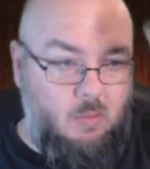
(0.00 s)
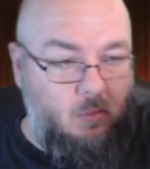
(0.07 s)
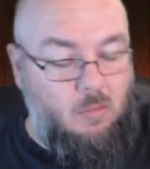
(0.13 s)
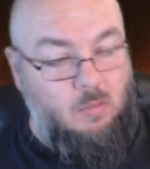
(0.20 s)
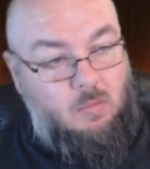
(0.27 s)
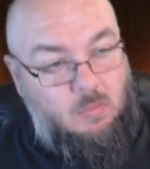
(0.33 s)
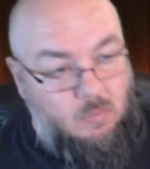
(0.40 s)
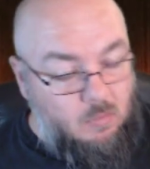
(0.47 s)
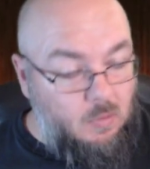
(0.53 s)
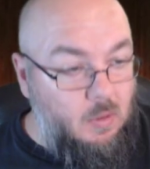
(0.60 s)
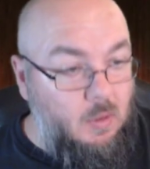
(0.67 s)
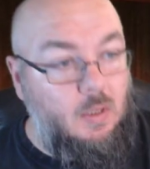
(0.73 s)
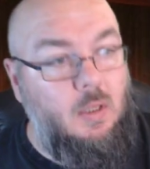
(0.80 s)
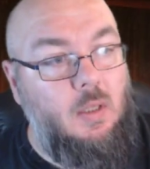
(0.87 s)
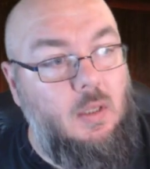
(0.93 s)
Oh,
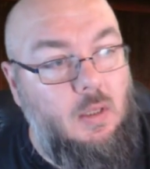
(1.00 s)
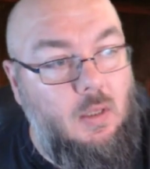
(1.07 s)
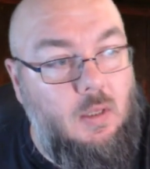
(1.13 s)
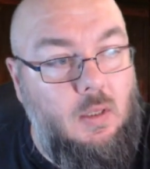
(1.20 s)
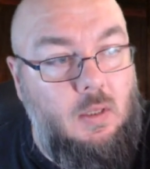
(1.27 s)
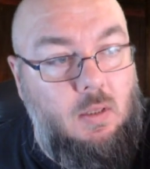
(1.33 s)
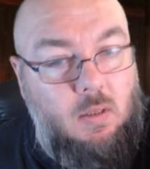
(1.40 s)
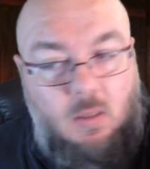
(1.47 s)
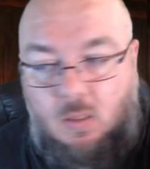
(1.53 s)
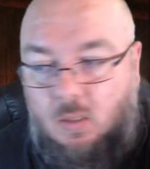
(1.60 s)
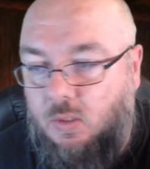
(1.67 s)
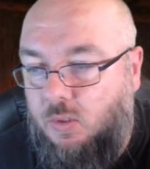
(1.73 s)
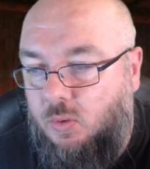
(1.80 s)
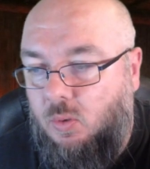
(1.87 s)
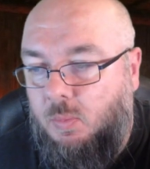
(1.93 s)
I
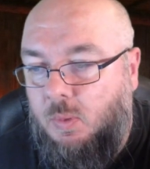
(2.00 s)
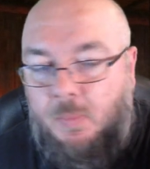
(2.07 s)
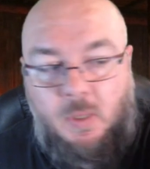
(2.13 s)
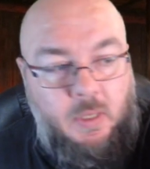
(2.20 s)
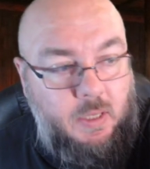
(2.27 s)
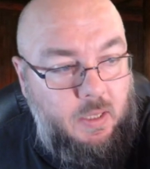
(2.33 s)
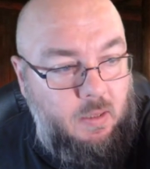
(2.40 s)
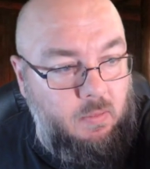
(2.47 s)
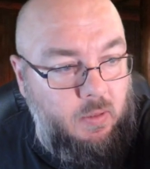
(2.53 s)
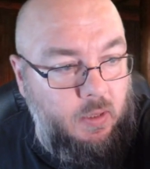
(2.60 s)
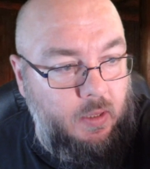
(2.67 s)
should sort my mic haven't